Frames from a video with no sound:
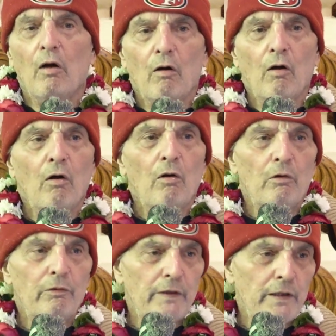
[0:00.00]

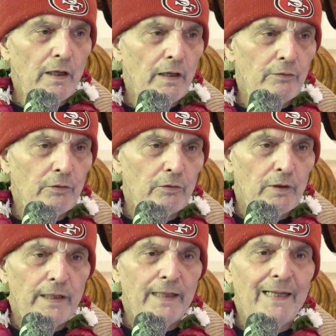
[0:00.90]
all the
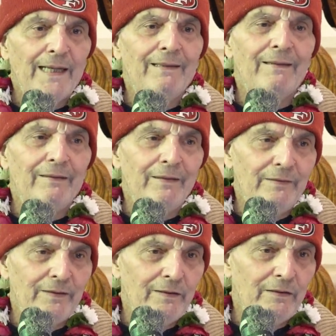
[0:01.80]
other
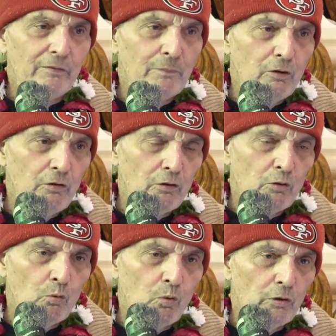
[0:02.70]
entities in this
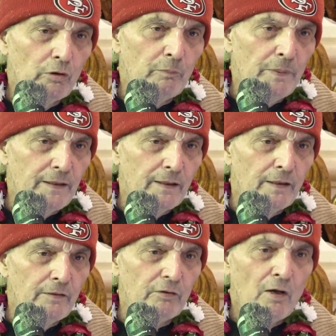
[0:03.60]
material world
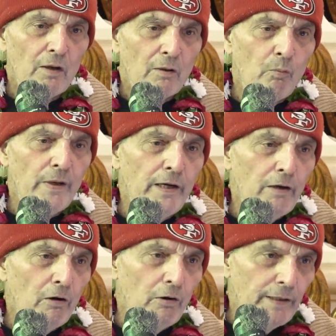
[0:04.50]
because we
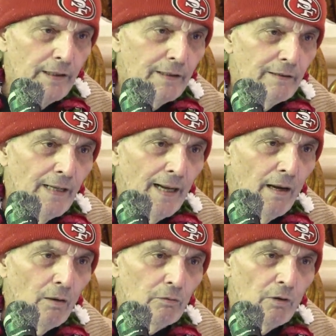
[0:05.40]
are
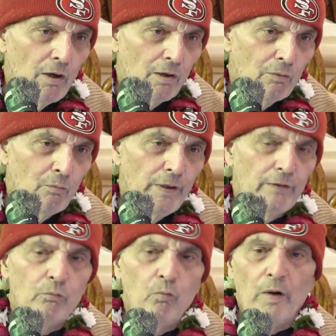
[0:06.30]
endowed
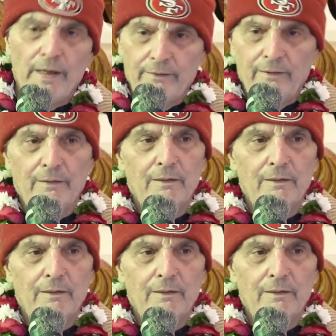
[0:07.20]
with what?